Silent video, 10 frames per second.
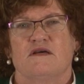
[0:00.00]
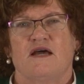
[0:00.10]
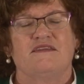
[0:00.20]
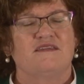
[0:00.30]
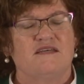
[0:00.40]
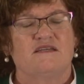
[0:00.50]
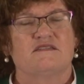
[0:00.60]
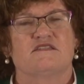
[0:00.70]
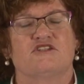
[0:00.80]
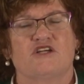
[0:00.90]
I think
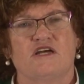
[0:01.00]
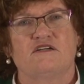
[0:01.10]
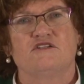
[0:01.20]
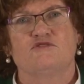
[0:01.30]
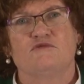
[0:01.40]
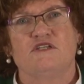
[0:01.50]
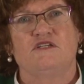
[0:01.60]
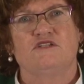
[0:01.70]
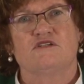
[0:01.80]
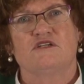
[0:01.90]
it's a challenge we
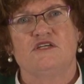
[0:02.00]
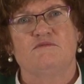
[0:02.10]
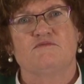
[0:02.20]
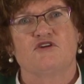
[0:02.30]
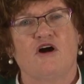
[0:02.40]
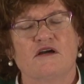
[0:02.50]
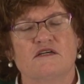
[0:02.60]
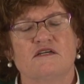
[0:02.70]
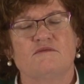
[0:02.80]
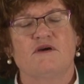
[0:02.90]
need to keep
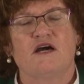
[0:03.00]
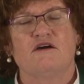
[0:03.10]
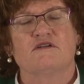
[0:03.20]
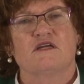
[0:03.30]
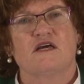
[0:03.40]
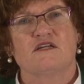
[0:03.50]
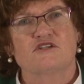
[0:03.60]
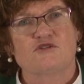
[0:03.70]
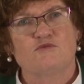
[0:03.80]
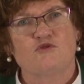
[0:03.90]
talking about and
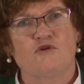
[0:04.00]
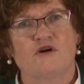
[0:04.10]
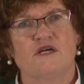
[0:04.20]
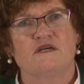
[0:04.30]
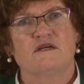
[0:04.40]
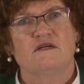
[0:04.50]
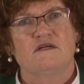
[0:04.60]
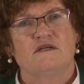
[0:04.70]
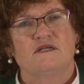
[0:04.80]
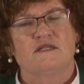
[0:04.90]
exploring,
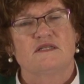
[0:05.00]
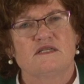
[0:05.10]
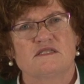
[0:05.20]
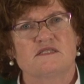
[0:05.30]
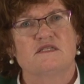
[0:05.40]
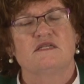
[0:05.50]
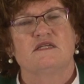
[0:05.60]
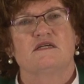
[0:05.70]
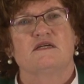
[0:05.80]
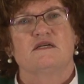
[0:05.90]

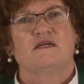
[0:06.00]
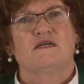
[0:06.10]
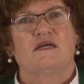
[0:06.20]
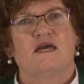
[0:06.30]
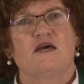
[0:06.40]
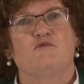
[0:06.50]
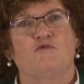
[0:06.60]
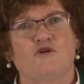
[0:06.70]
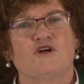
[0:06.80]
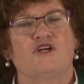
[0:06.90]
listening, and
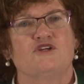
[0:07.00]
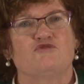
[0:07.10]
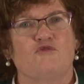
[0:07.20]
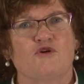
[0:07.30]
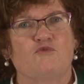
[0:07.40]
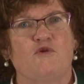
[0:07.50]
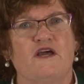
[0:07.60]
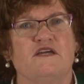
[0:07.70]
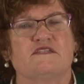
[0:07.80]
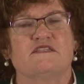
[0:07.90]
working toward
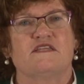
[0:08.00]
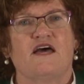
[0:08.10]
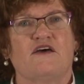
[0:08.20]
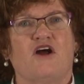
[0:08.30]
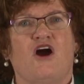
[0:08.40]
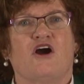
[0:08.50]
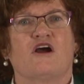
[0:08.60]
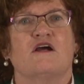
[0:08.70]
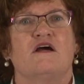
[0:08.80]
ways that our